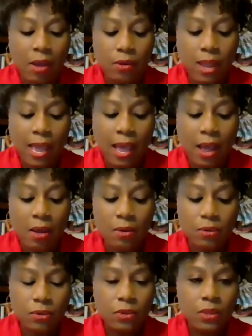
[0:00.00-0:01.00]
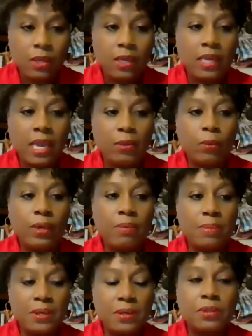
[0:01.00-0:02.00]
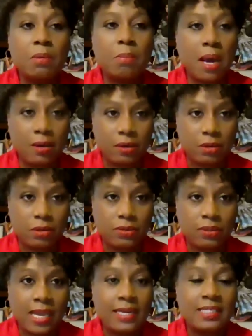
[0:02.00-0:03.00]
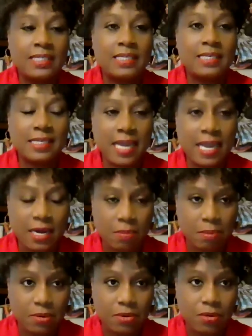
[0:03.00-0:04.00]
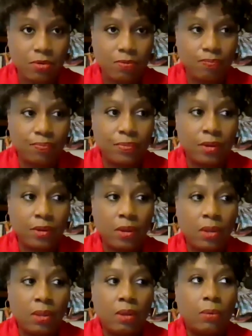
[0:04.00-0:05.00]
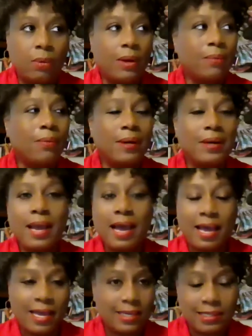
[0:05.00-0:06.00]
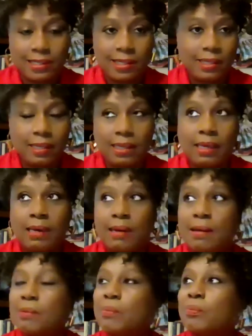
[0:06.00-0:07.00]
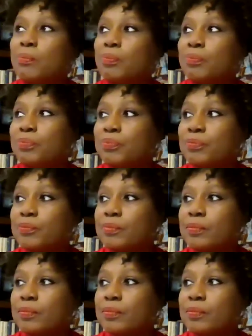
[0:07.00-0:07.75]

How can we build a model that is sustainable where we're not um,